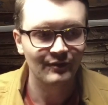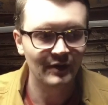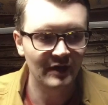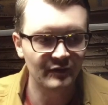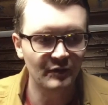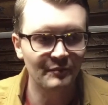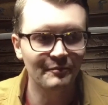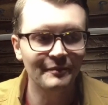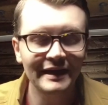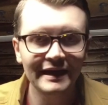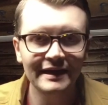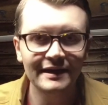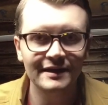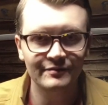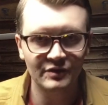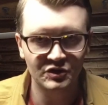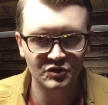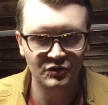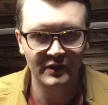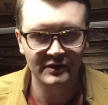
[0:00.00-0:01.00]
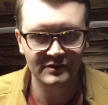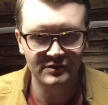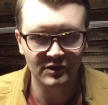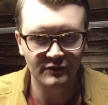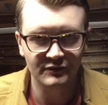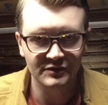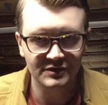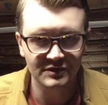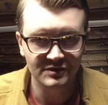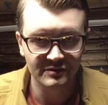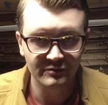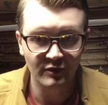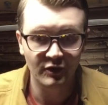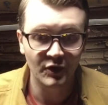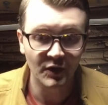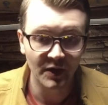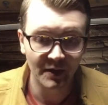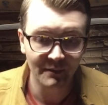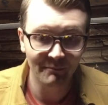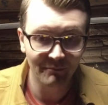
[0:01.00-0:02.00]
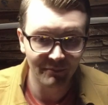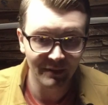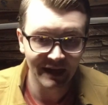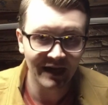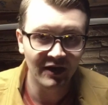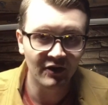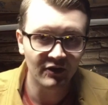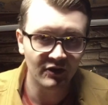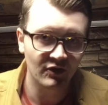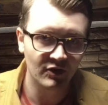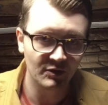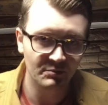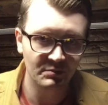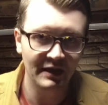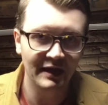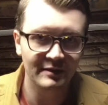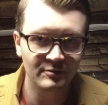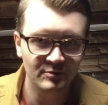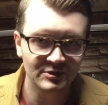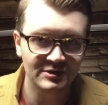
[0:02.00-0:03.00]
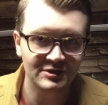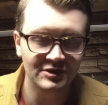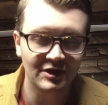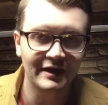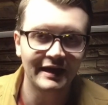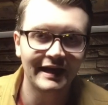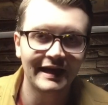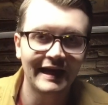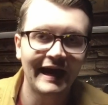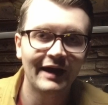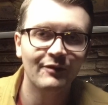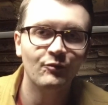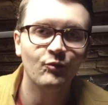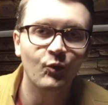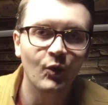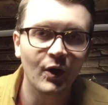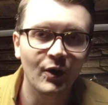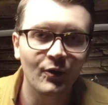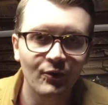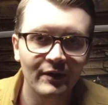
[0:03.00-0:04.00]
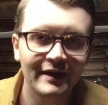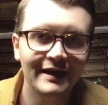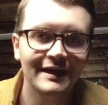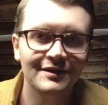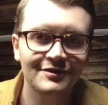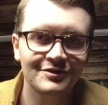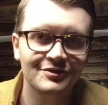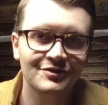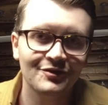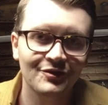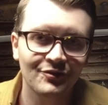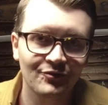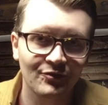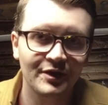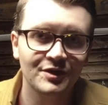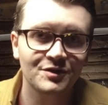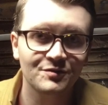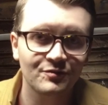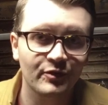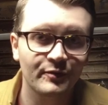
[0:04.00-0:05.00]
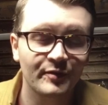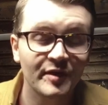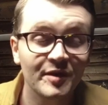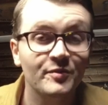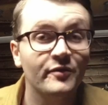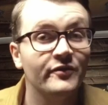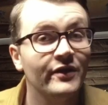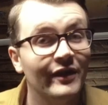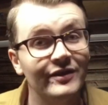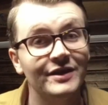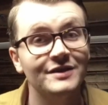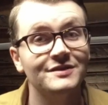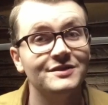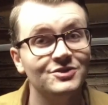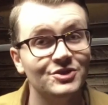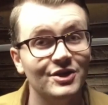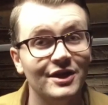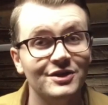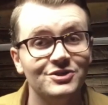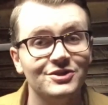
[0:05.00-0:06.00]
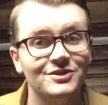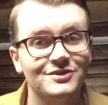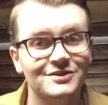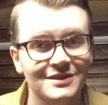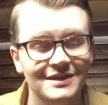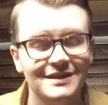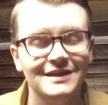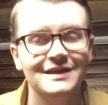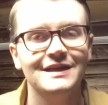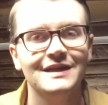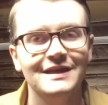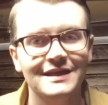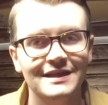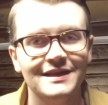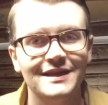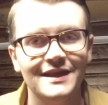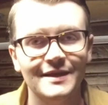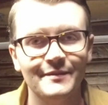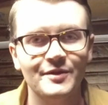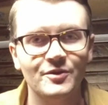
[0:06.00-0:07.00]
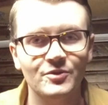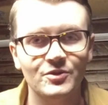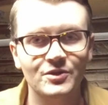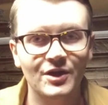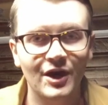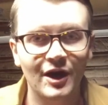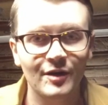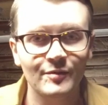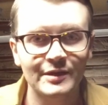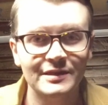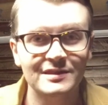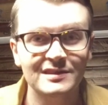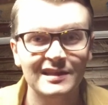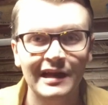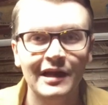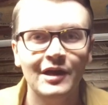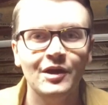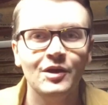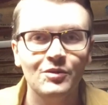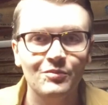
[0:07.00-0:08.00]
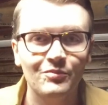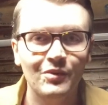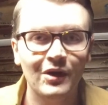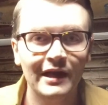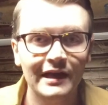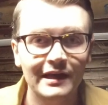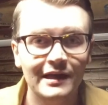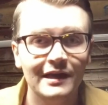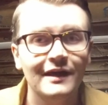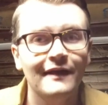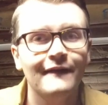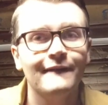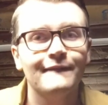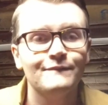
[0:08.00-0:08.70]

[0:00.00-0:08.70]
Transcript: we have a meeting between services tomorrow about our Bible study and what we can do to reach more people. If you have any suggestions, let me know in the comments. But